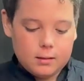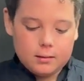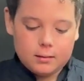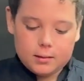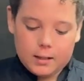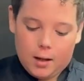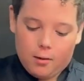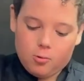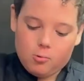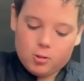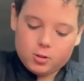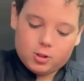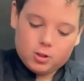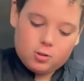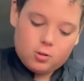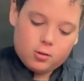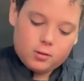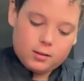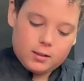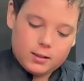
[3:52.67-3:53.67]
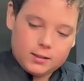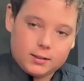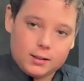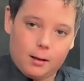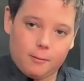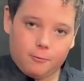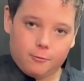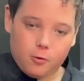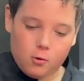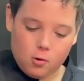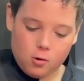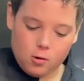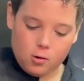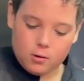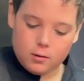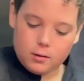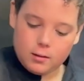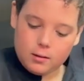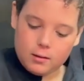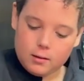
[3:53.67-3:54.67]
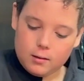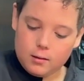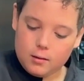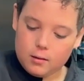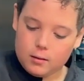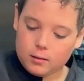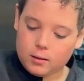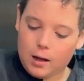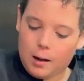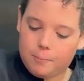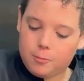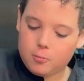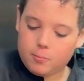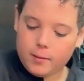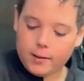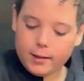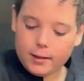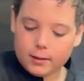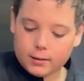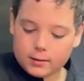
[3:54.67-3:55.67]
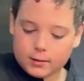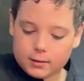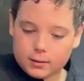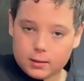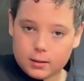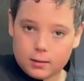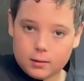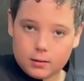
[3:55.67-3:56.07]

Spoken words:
Now we want to cook this up for a couple minutes